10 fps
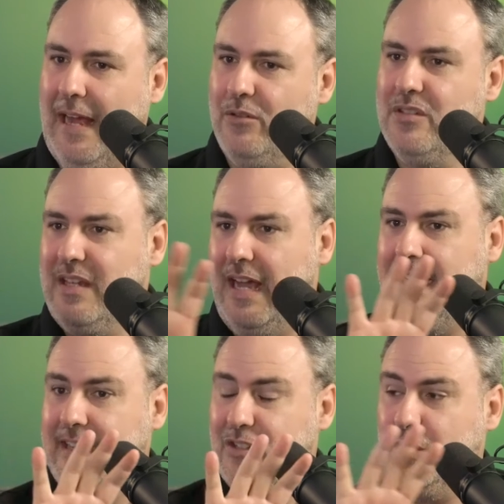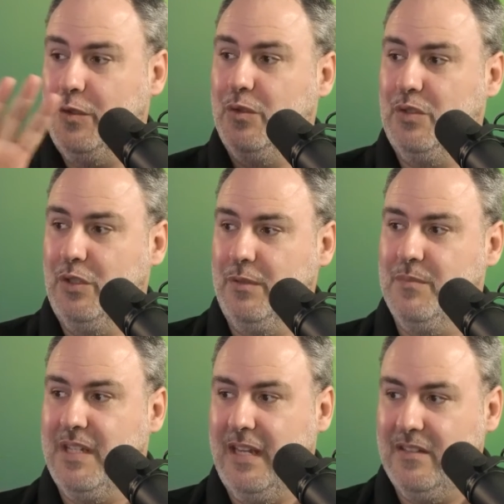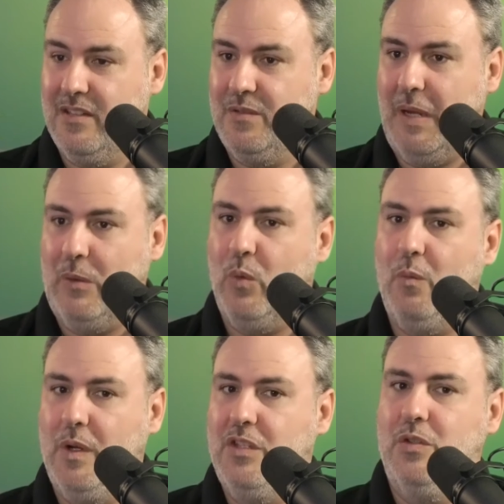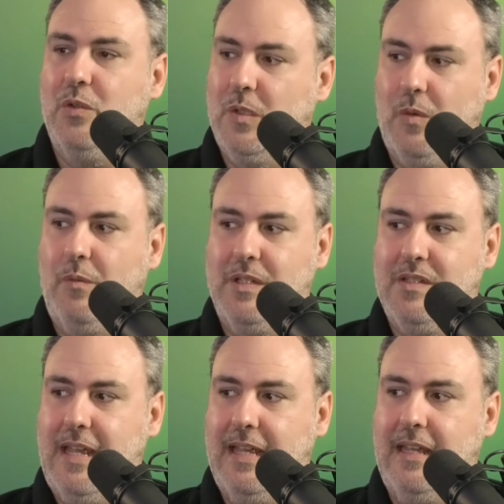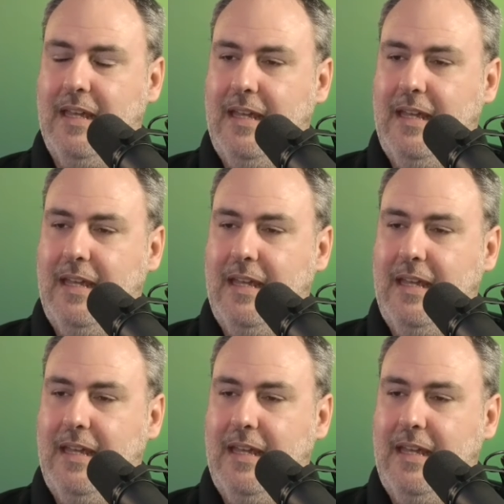outside external circumstances by what we do or what we say.